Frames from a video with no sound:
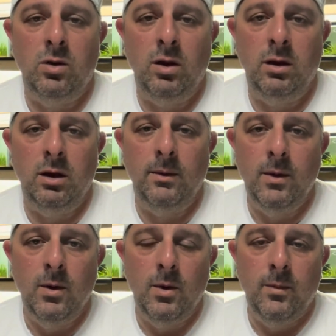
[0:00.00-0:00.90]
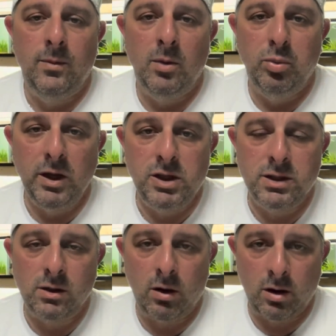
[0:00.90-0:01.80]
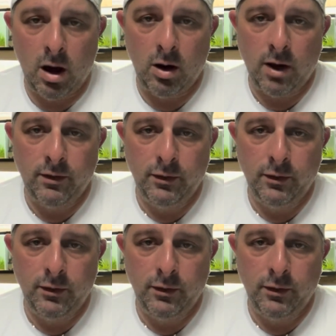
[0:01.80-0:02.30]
all the bleach is all gone off of